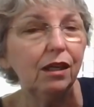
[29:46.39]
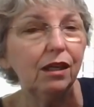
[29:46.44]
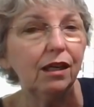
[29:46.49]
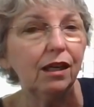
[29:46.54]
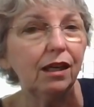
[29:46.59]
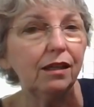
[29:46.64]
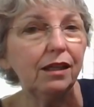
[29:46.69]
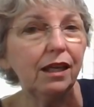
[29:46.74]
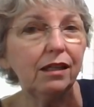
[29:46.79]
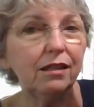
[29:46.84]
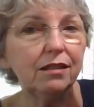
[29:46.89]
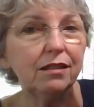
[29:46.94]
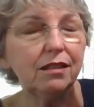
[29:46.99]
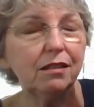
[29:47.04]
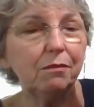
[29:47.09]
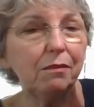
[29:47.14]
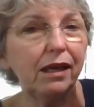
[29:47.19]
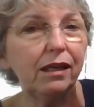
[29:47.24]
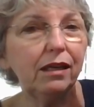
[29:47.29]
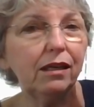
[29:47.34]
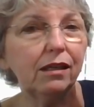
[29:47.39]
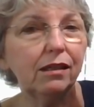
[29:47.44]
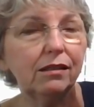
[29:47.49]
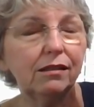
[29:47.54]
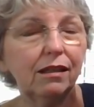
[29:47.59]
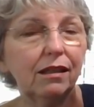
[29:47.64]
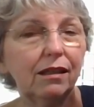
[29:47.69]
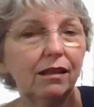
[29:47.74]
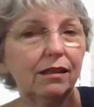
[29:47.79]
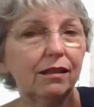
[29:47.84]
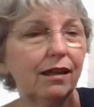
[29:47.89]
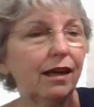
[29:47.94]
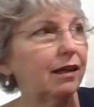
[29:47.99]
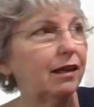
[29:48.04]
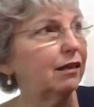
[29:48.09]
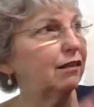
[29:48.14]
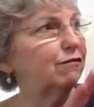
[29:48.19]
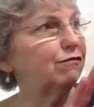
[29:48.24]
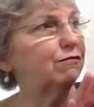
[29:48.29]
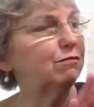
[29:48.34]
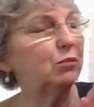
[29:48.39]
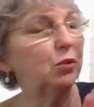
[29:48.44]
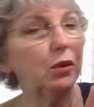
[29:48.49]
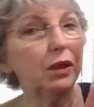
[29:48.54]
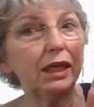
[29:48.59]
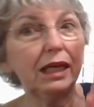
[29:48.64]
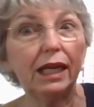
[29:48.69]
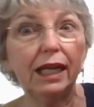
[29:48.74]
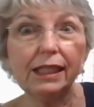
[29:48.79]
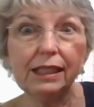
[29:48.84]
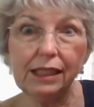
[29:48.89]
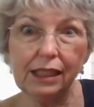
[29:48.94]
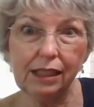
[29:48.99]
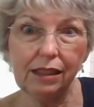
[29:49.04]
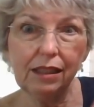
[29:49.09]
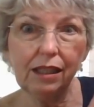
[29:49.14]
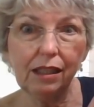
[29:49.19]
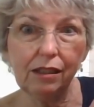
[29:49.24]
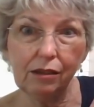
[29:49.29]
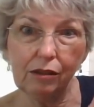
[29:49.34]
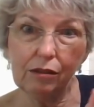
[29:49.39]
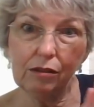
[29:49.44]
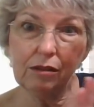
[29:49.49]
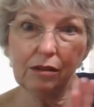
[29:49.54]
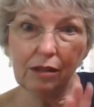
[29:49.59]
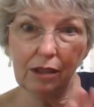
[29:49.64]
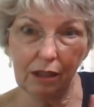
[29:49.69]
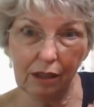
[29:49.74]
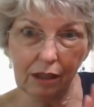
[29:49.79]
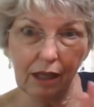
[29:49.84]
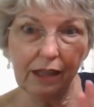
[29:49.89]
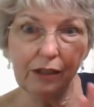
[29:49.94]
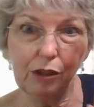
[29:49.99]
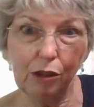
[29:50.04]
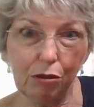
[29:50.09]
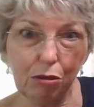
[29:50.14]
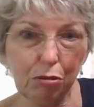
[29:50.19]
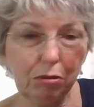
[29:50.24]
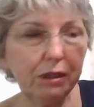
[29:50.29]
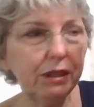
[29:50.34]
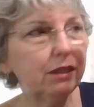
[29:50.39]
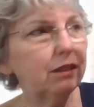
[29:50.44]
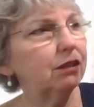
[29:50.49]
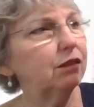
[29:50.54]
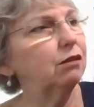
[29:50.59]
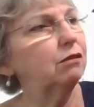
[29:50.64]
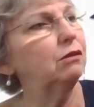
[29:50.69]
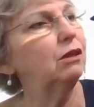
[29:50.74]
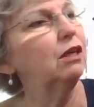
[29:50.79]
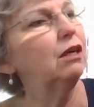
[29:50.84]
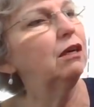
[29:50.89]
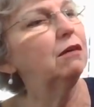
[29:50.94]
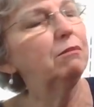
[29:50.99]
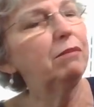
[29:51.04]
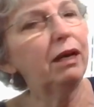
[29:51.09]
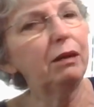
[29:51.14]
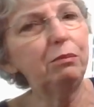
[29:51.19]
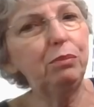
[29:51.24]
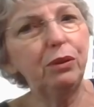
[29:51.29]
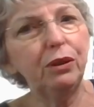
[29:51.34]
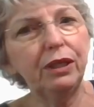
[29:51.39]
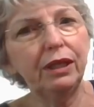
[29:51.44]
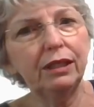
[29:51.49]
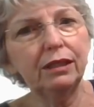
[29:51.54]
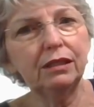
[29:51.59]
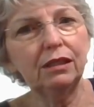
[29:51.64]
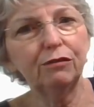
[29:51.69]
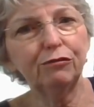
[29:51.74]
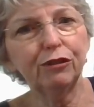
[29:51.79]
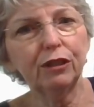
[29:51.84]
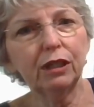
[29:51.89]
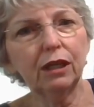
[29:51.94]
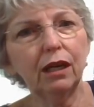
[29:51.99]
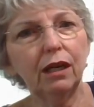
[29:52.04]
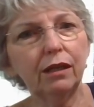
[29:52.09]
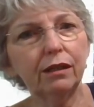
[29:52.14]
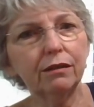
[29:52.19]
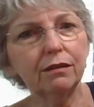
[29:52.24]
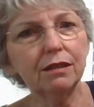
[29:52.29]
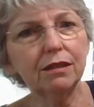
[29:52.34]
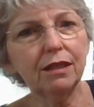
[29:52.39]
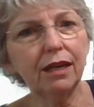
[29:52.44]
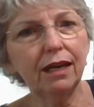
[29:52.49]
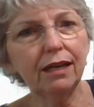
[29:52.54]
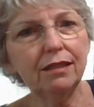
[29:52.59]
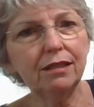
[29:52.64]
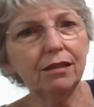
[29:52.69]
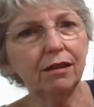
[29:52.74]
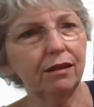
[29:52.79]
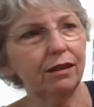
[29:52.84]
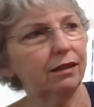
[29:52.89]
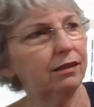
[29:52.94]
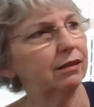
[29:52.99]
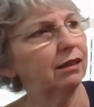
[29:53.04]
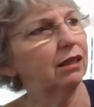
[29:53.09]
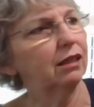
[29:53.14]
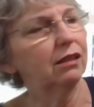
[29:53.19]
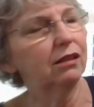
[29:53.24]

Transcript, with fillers: and that is to make it kind of more eclectic than I usually do by putting different colored sides on it.